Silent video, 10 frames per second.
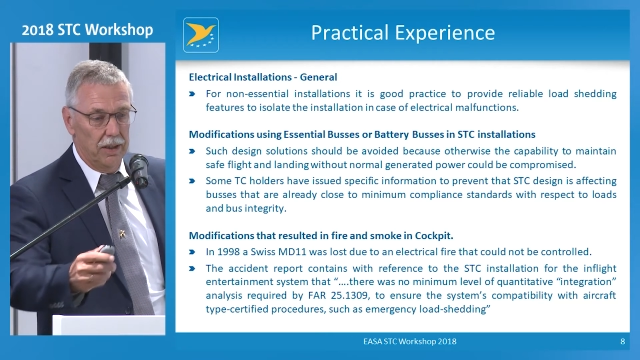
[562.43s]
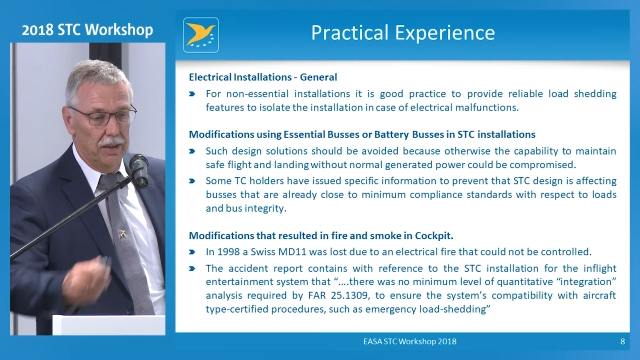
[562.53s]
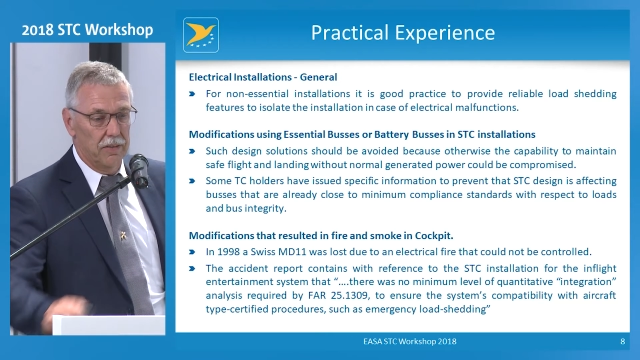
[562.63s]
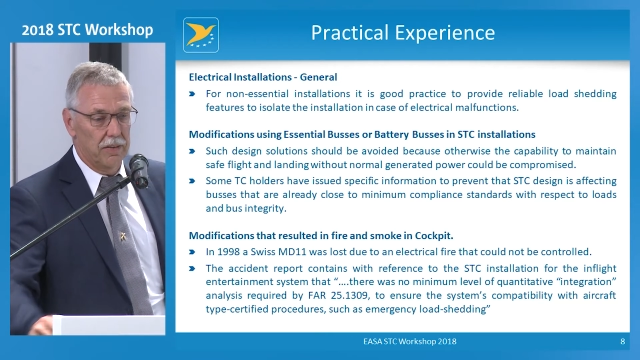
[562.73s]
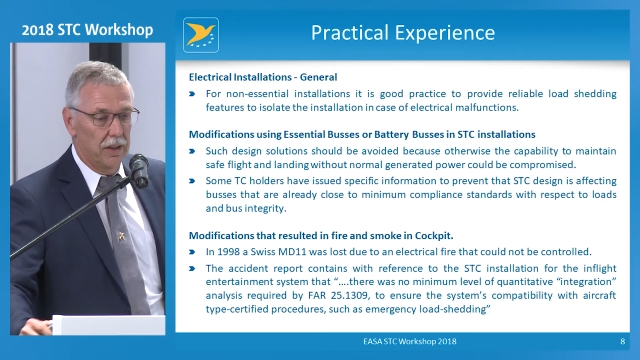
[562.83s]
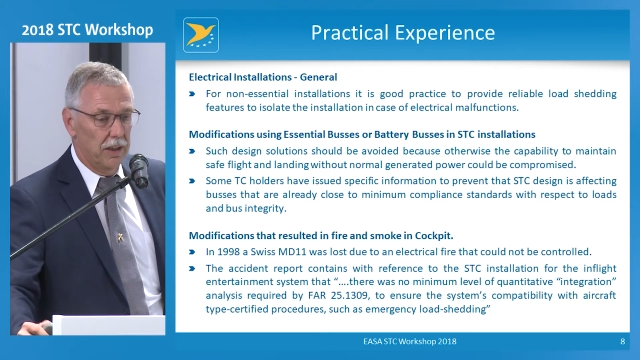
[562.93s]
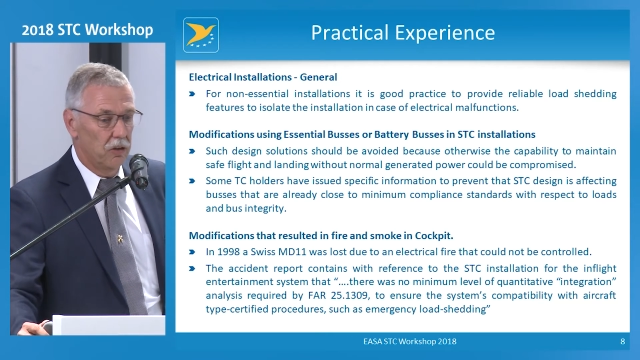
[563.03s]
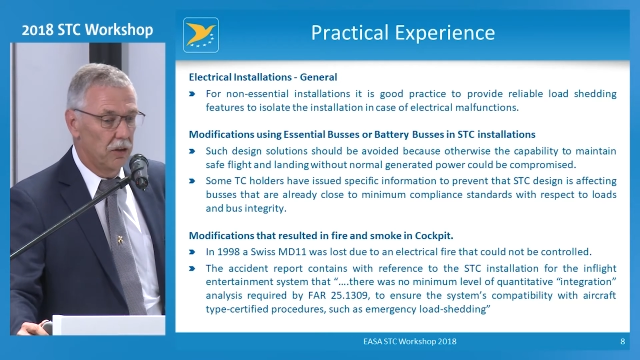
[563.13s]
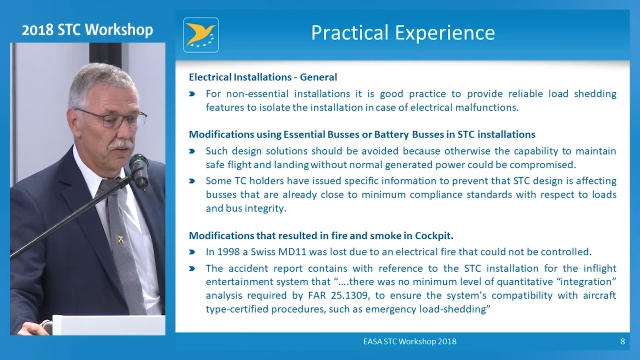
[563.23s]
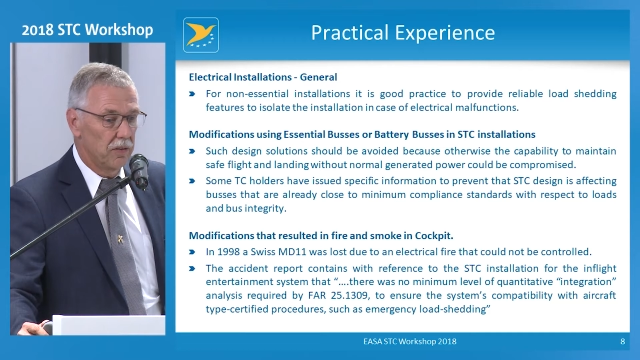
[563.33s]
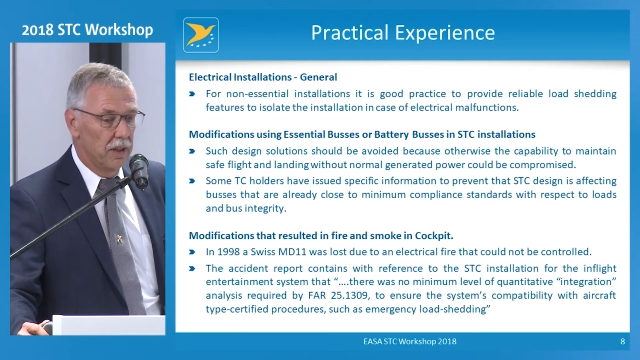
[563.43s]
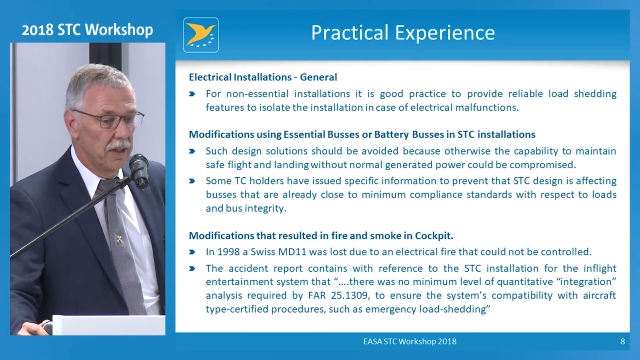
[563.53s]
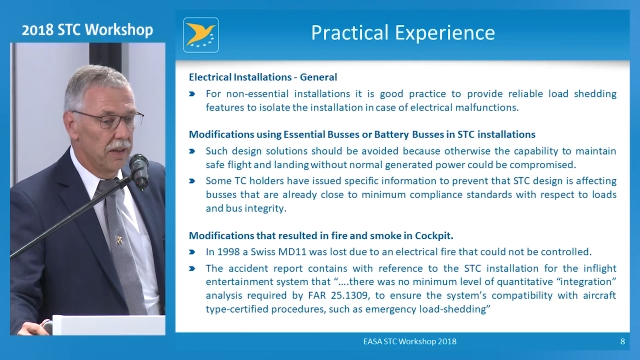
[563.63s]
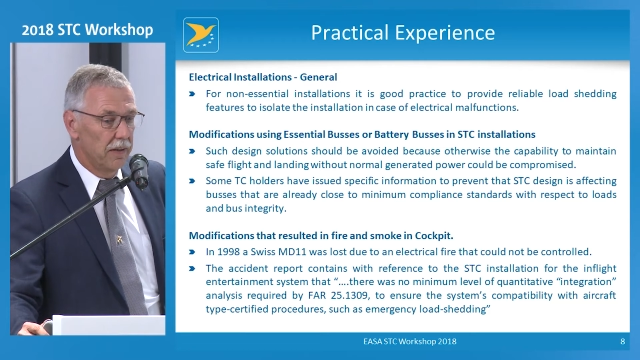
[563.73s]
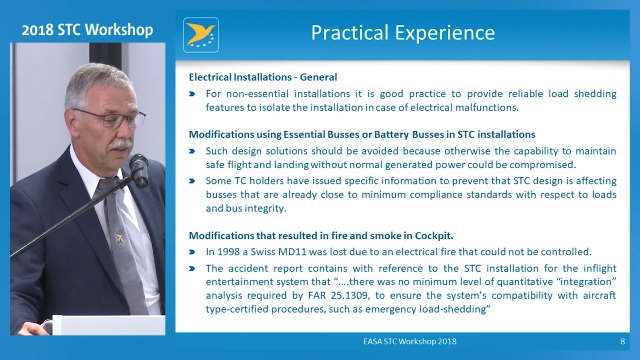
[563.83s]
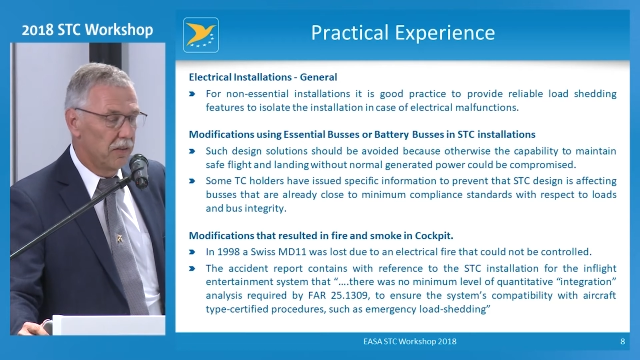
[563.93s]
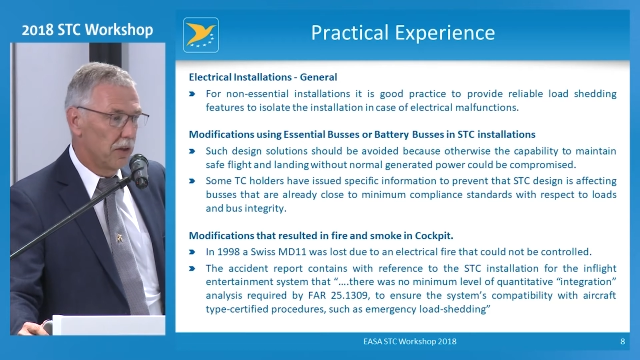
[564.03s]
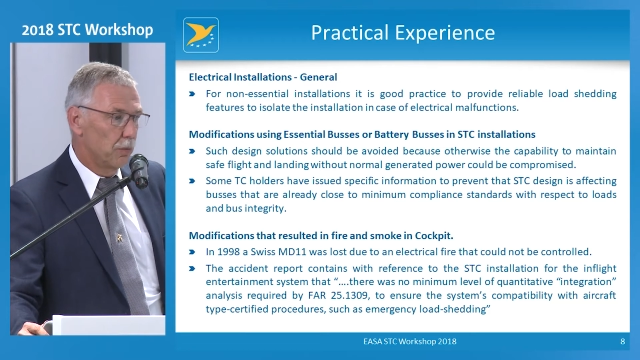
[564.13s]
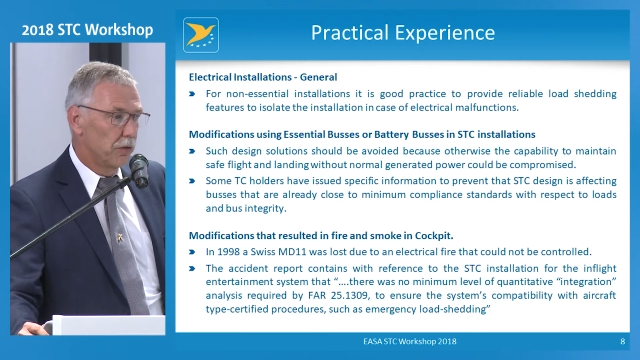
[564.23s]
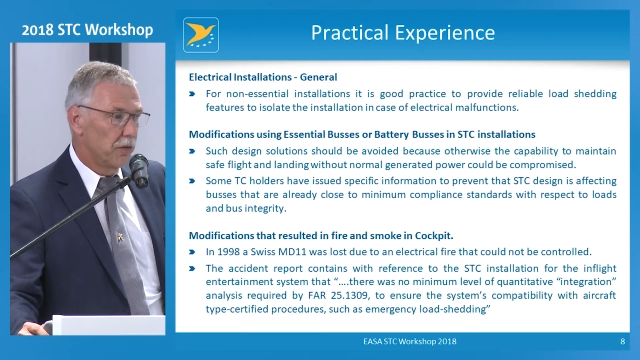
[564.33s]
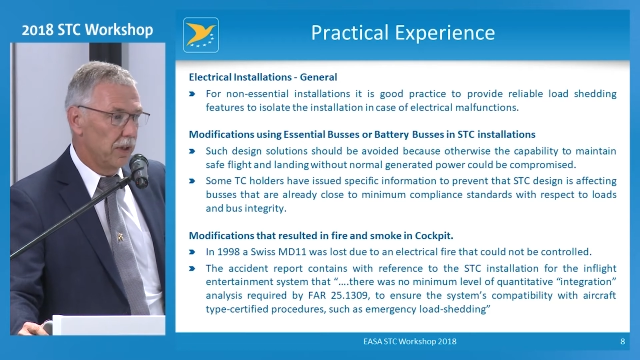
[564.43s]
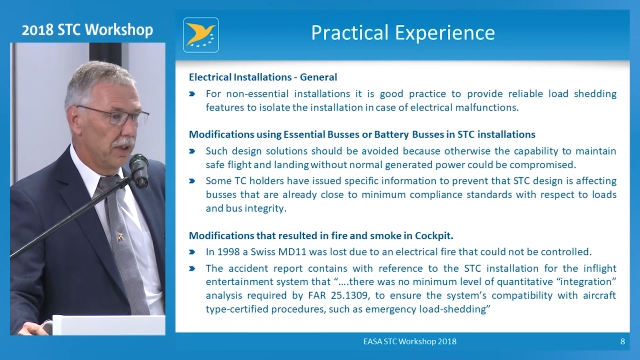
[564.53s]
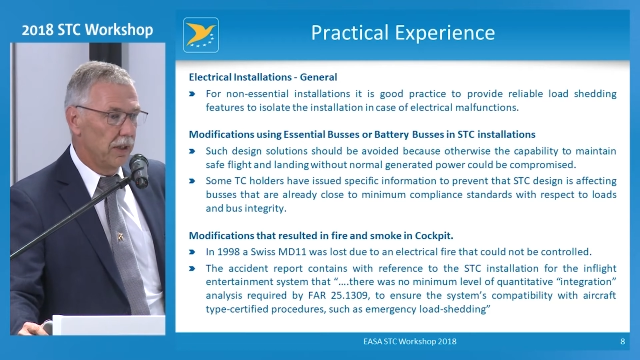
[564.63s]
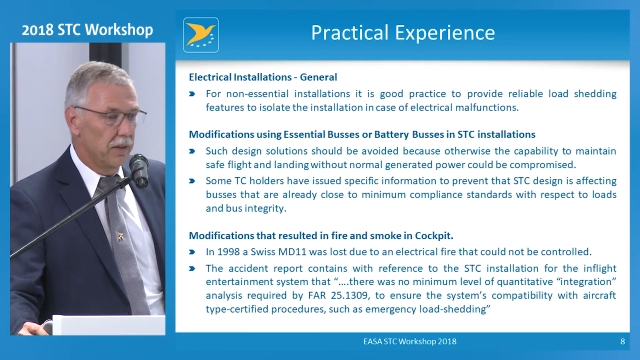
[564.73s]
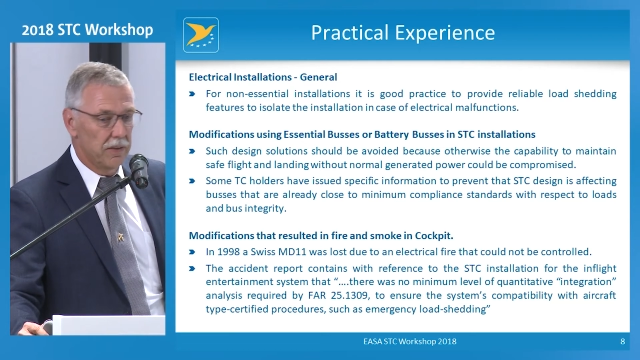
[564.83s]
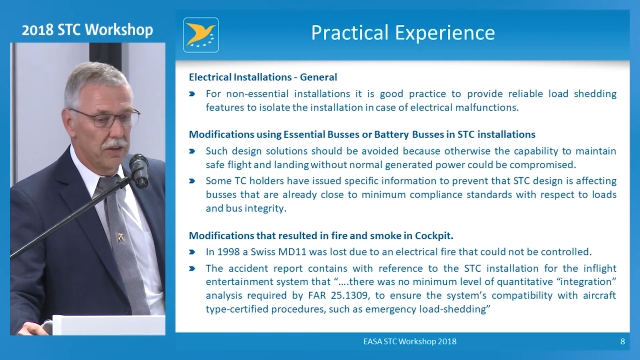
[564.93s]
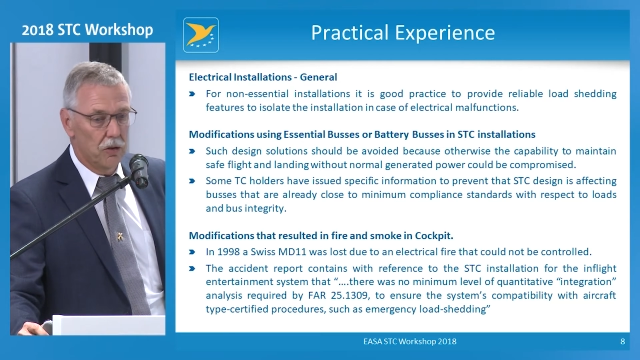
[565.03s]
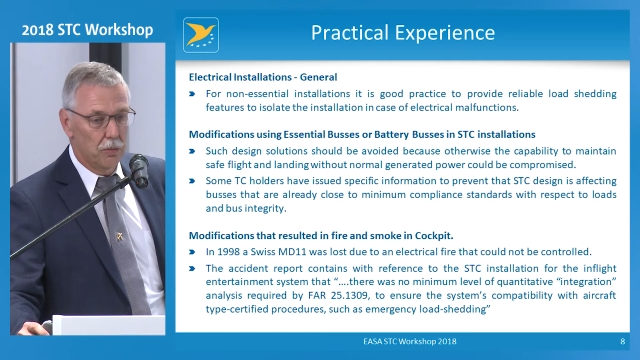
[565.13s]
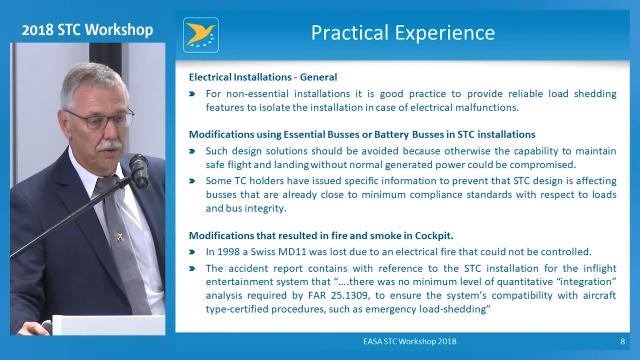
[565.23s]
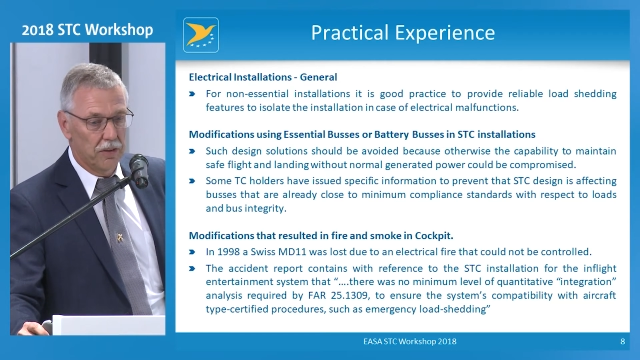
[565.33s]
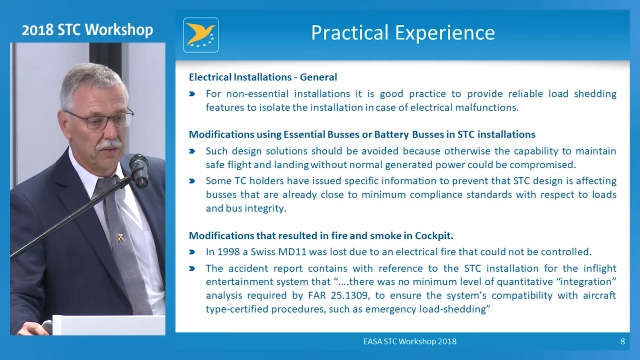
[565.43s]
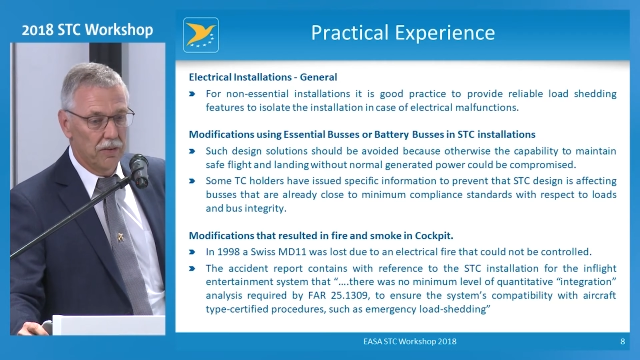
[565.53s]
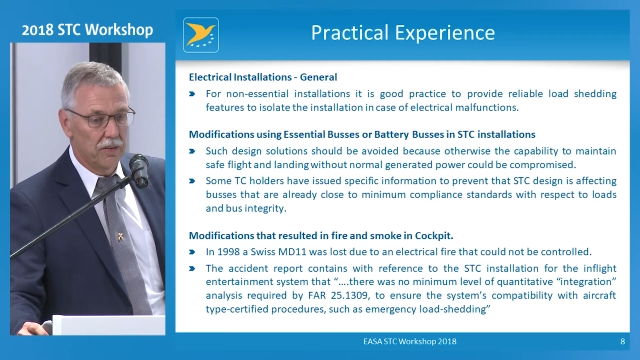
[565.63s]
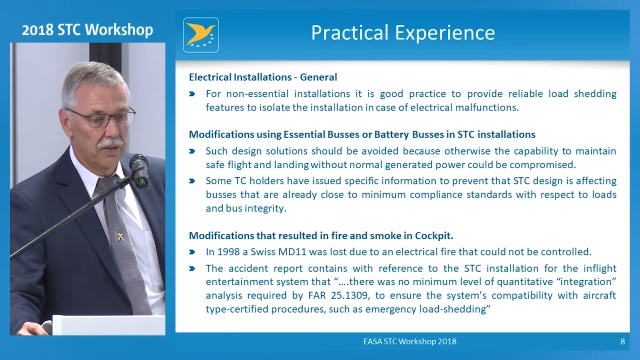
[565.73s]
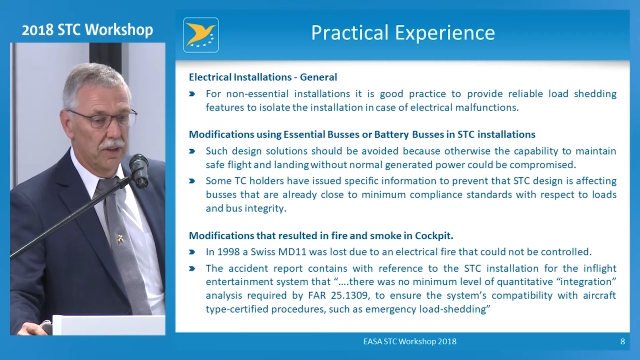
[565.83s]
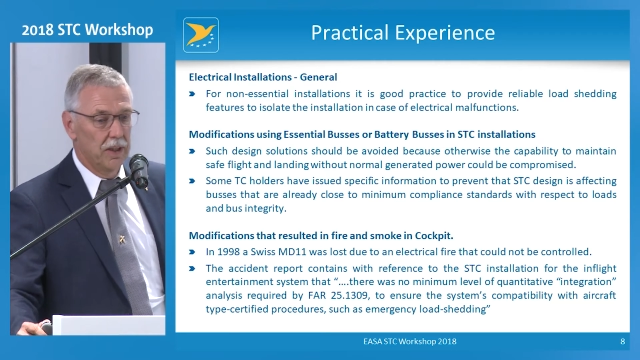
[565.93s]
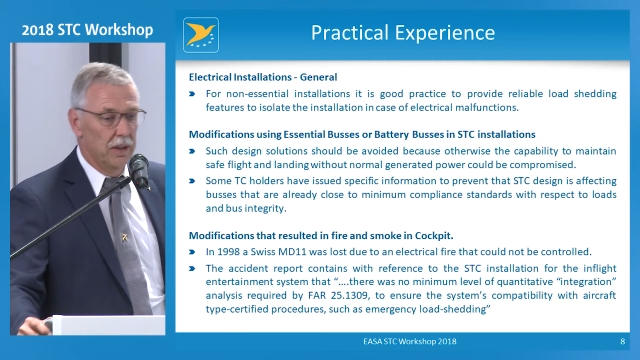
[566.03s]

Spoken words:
installations, that some of the essential buses